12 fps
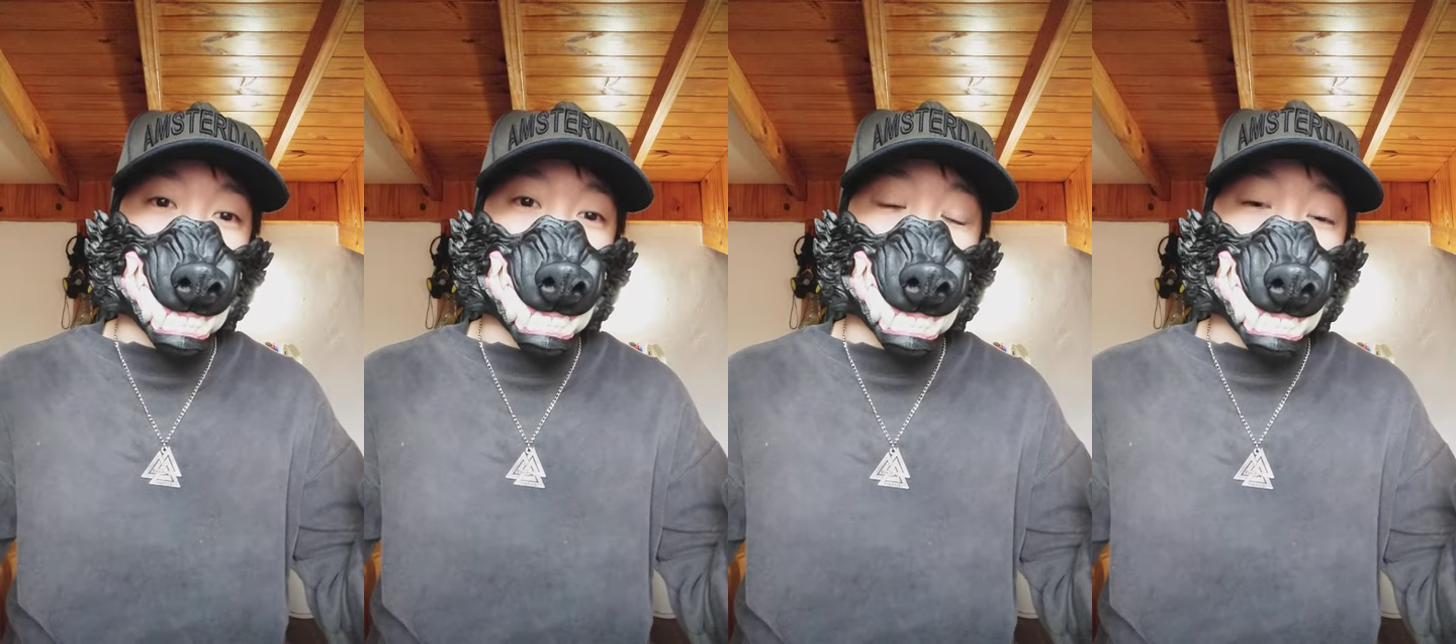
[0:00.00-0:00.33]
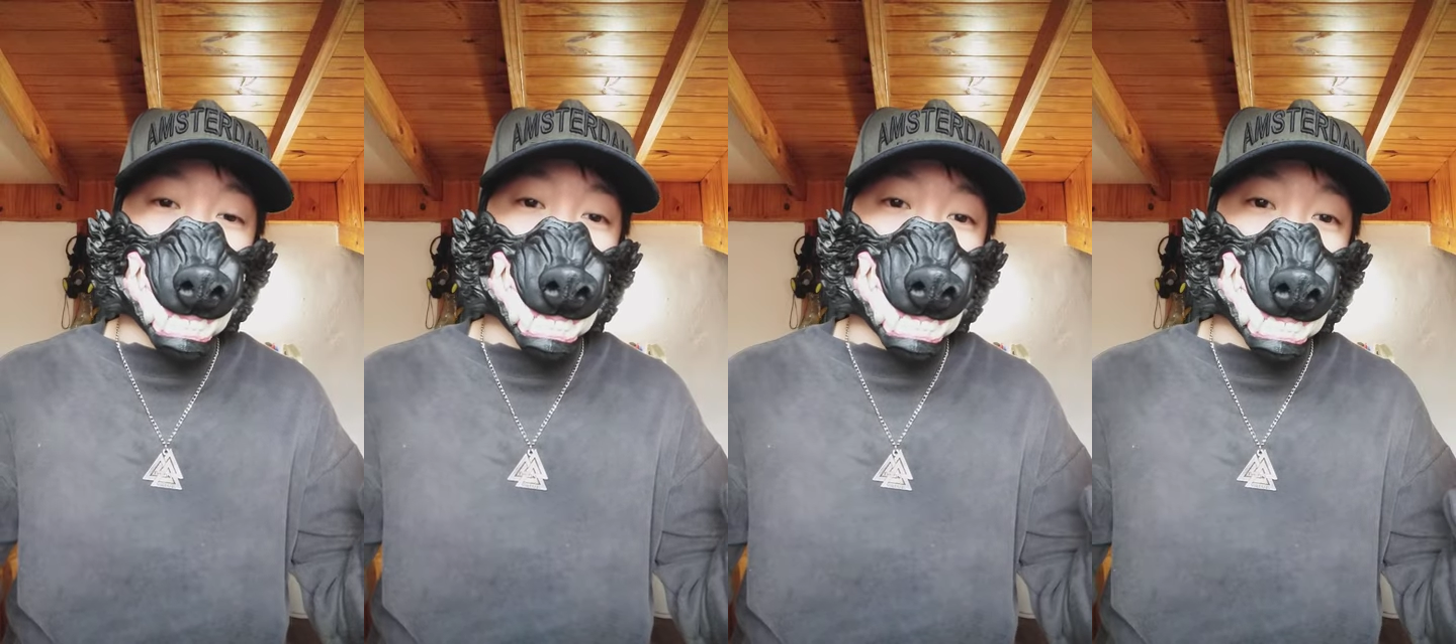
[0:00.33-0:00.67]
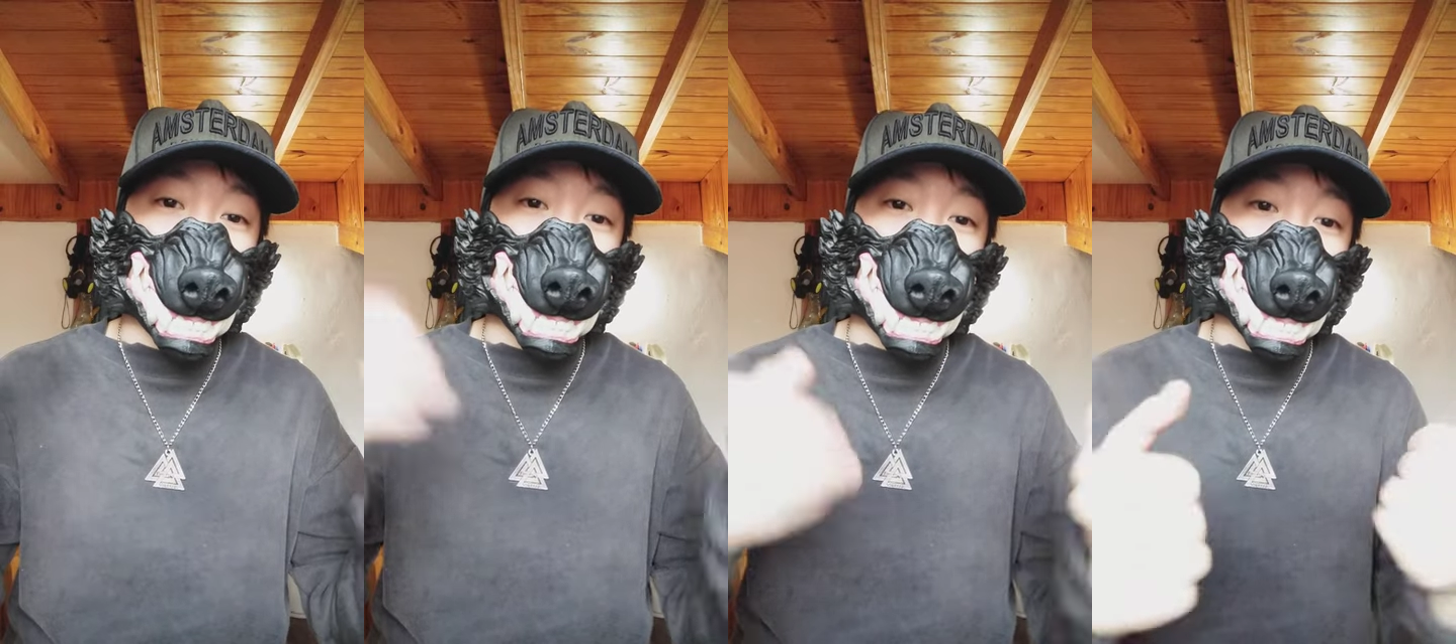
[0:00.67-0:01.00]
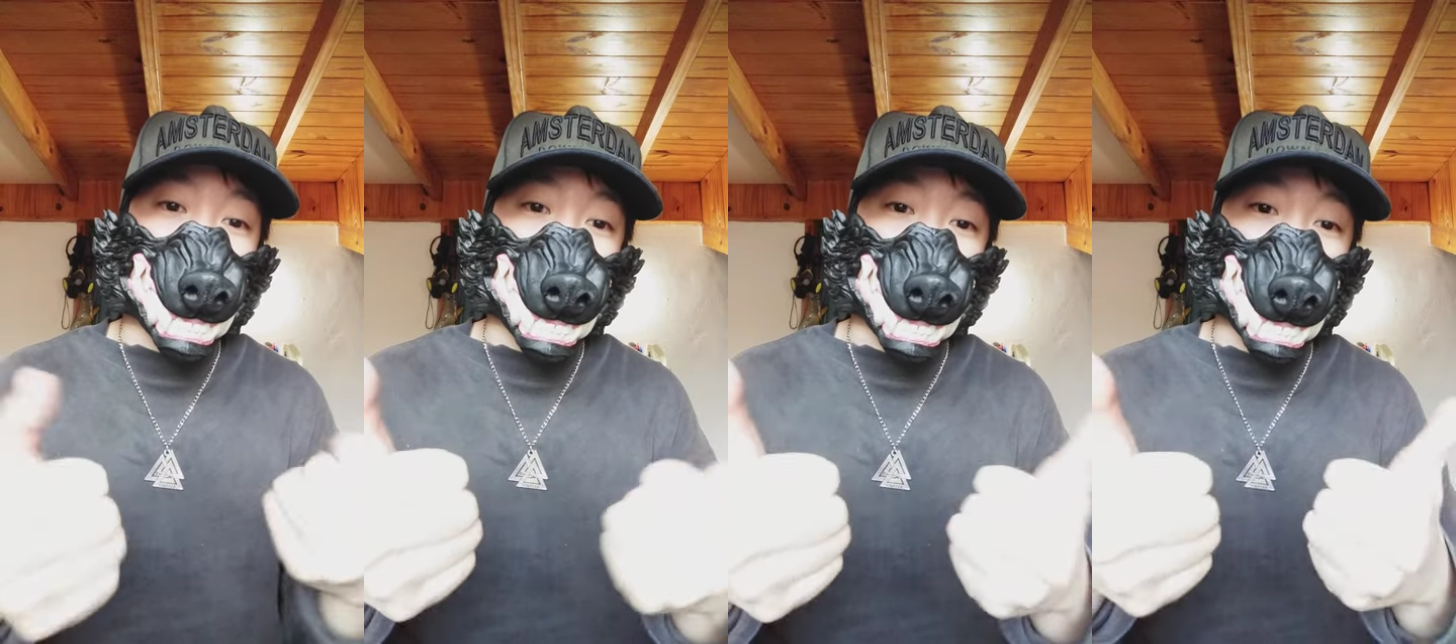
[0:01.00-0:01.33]
you guys, thank you for
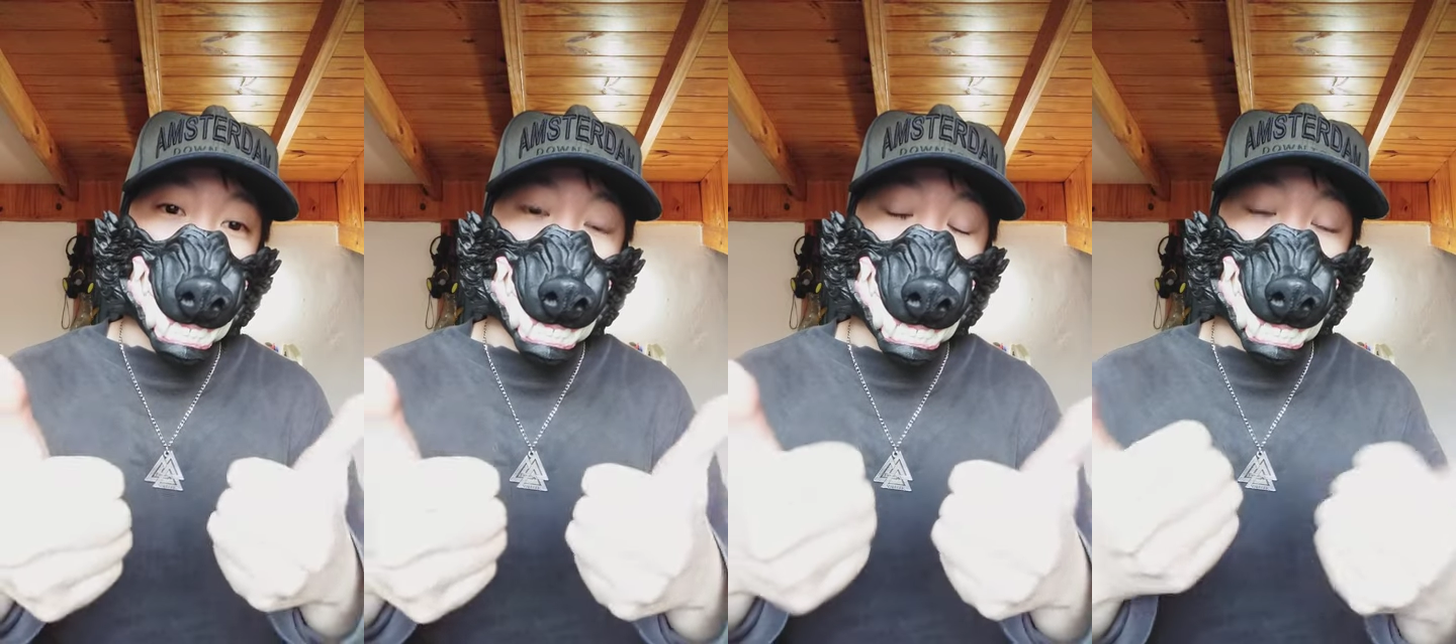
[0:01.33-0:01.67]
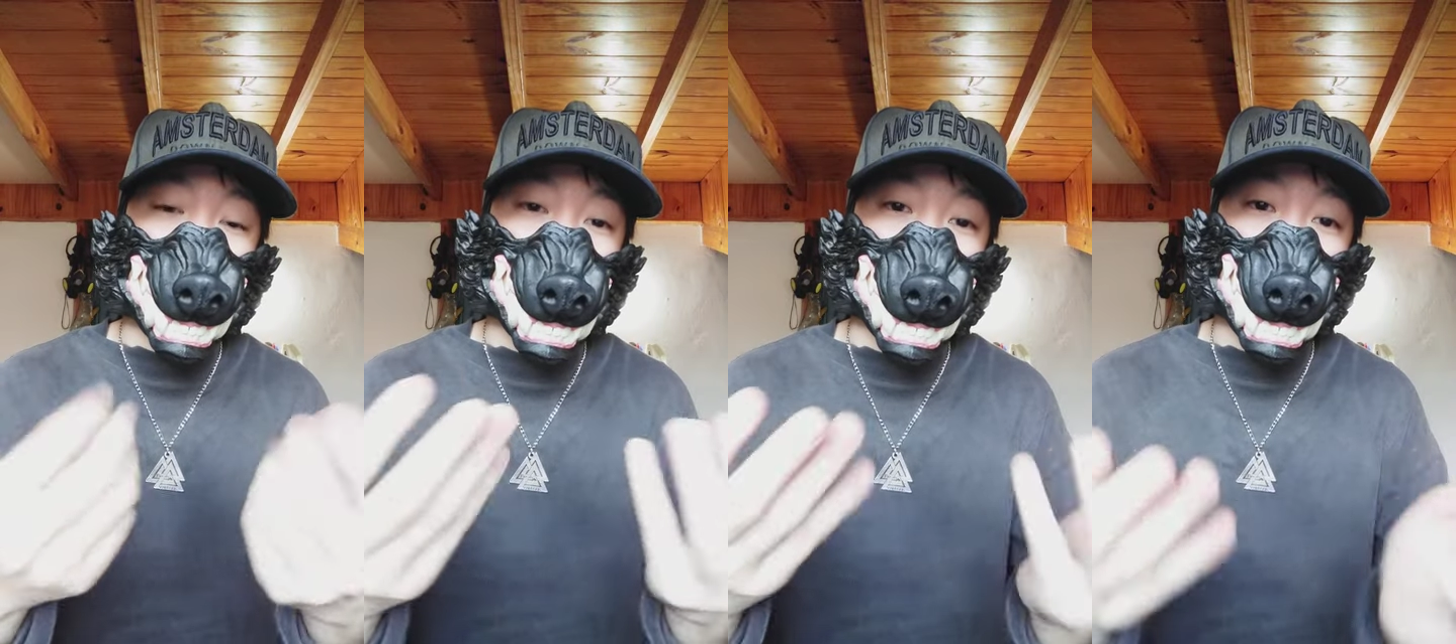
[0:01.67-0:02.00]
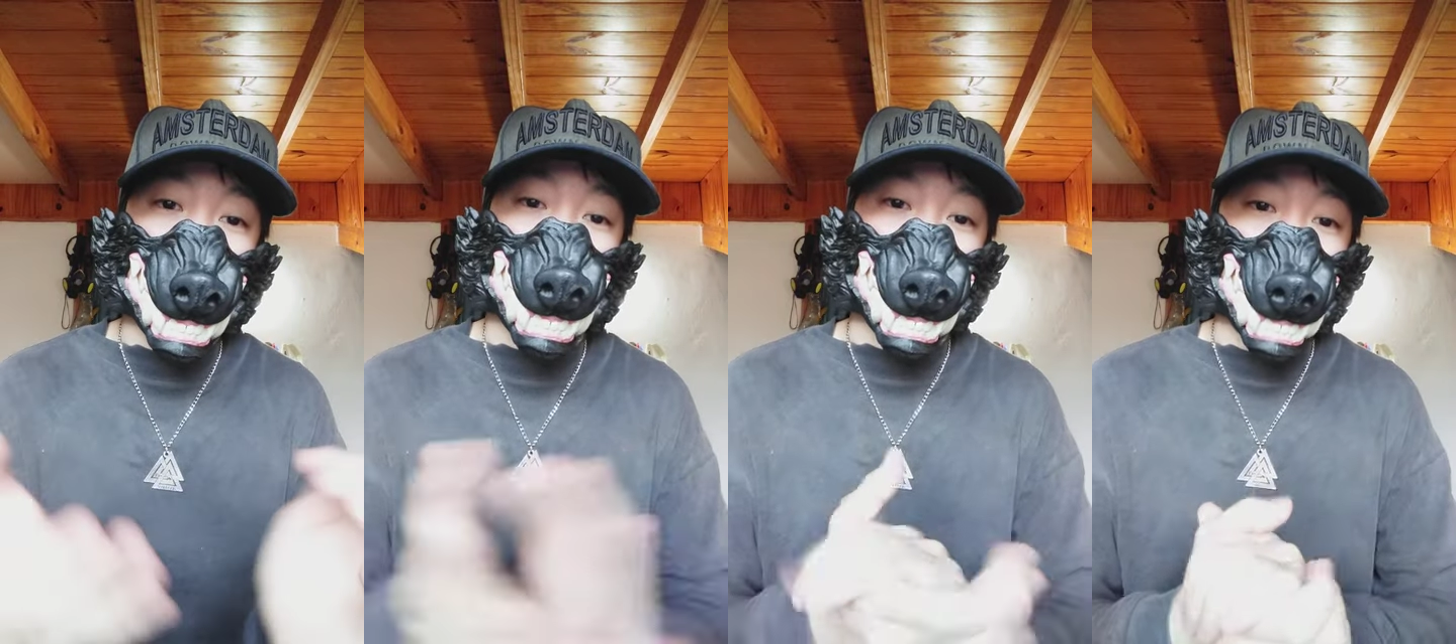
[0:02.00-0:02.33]
support.